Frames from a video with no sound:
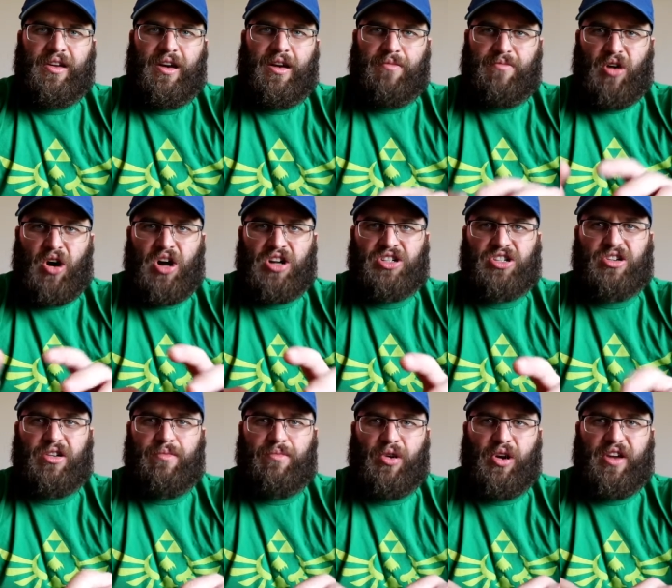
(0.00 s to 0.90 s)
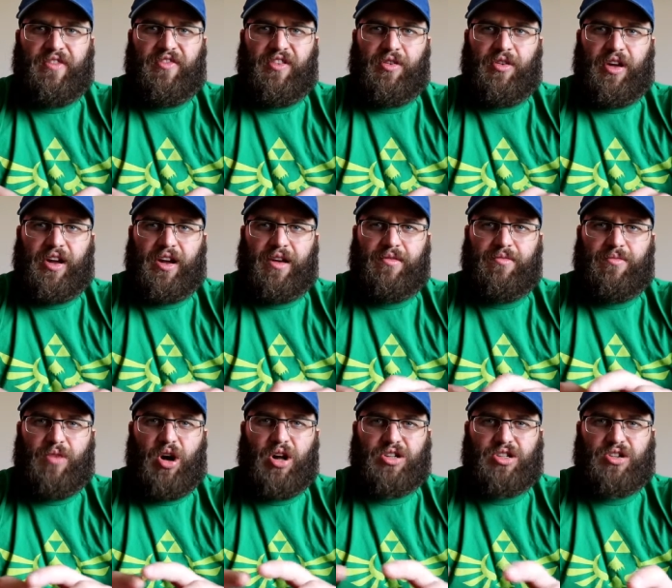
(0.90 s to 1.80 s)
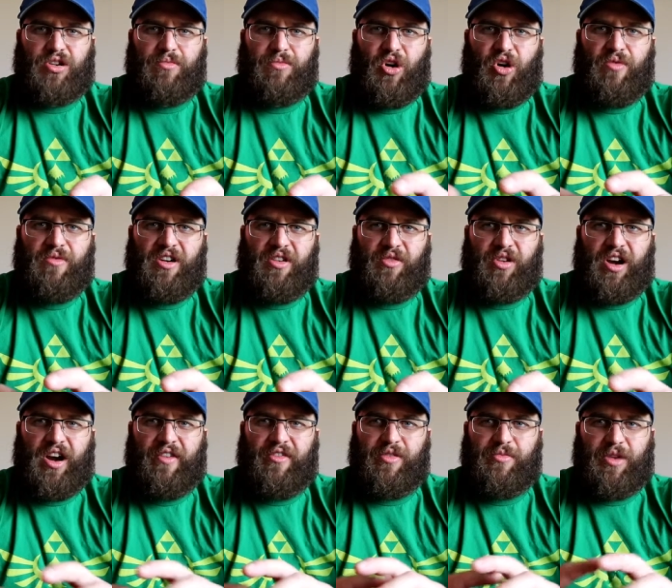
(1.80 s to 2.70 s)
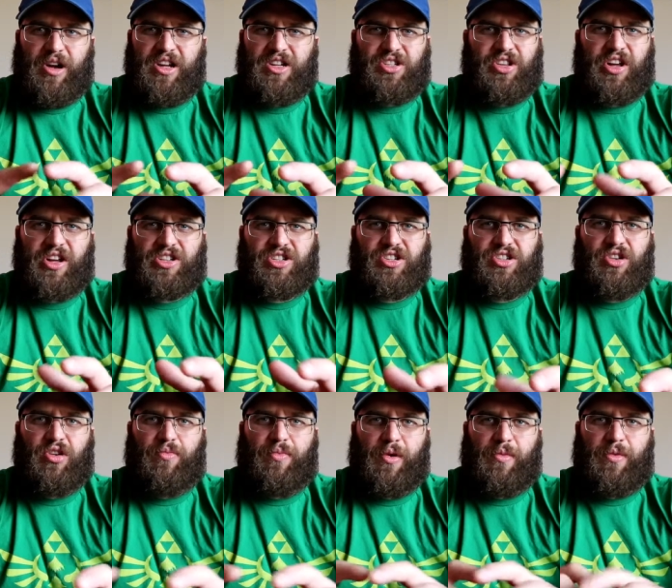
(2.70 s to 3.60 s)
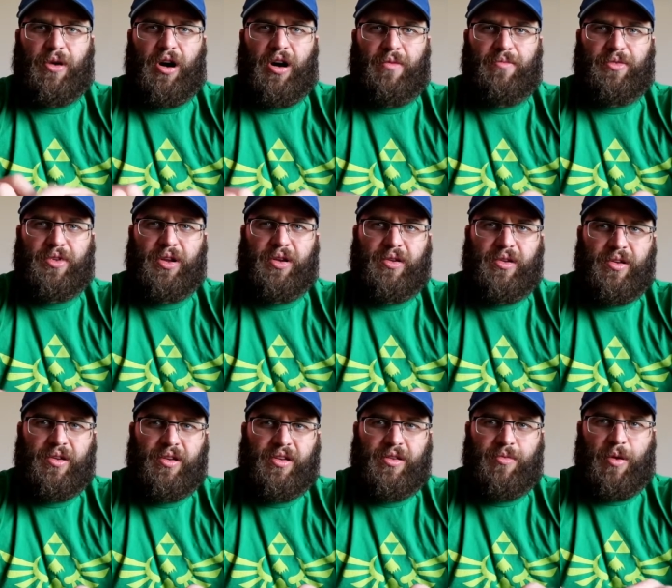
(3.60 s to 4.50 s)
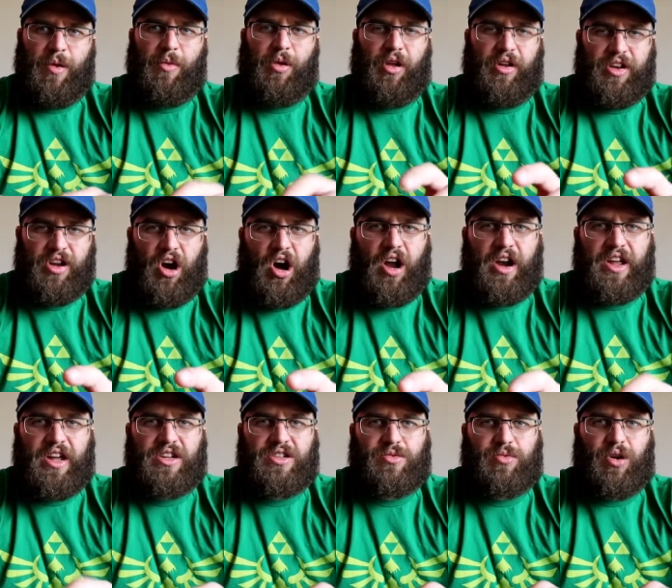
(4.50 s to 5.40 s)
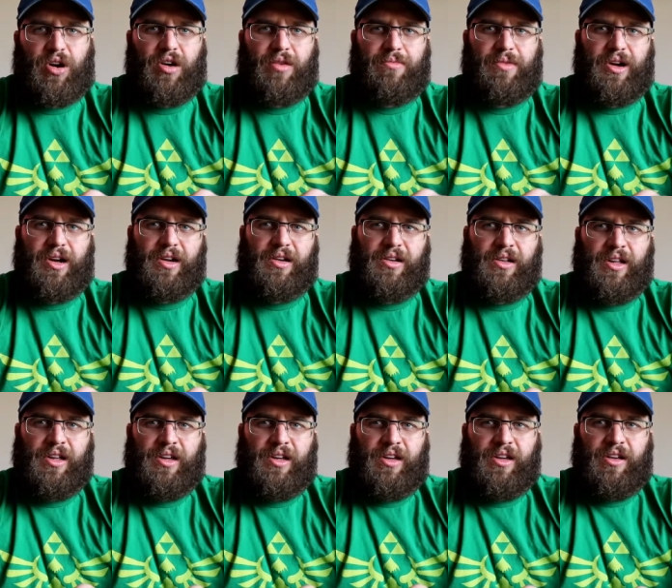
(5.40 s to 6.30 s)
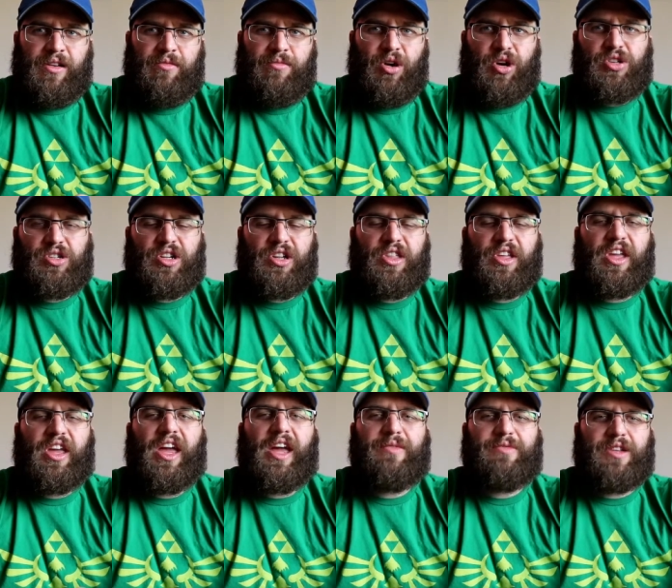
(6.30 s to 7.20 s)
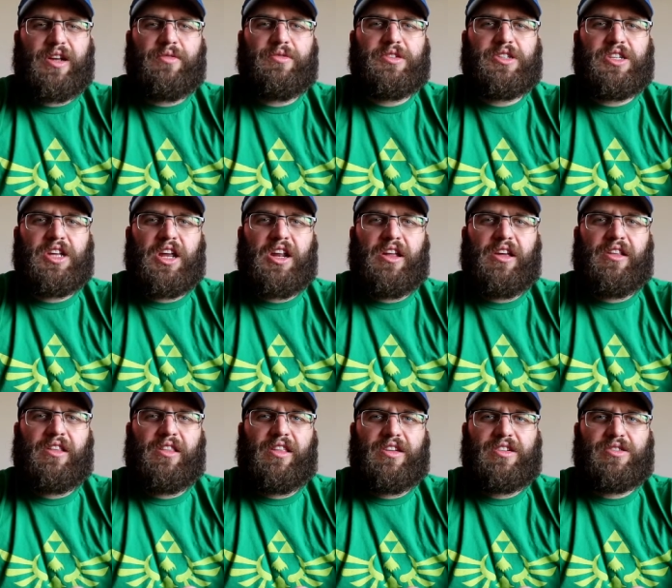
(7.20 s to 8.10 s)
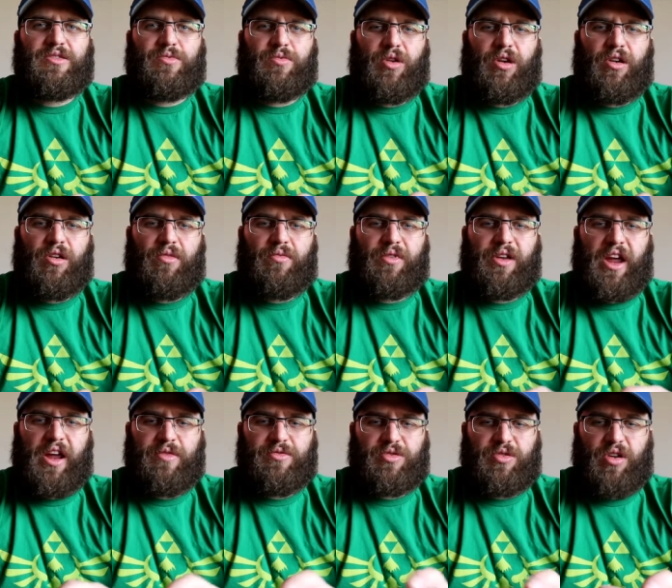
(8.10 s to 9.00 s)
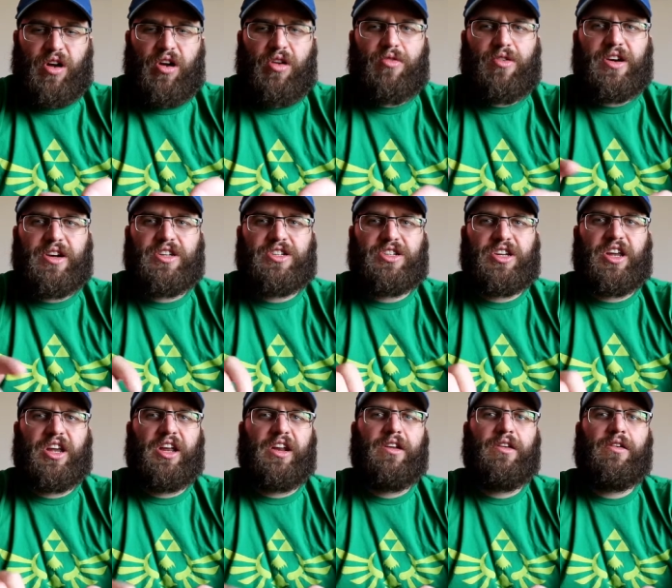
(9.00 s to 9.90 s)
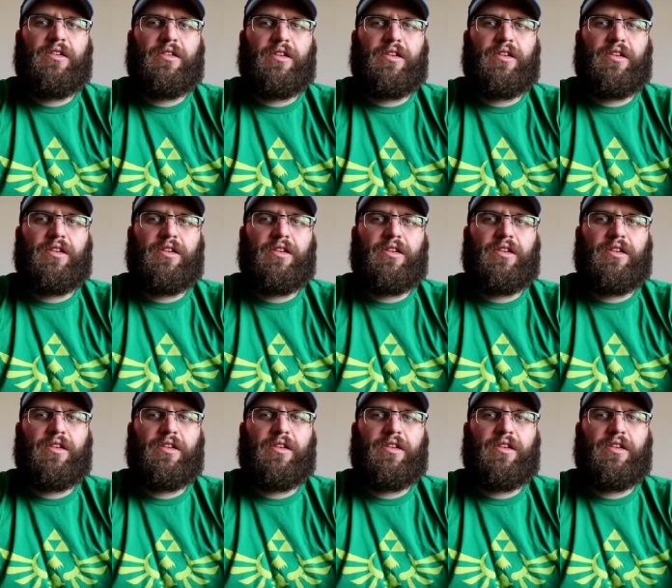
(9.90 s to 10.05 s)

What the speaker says: a monster briefing, like a monster moment where everybody's like super pumped. The people in the audience were, but most of the games that we've seen at this were games we already seen,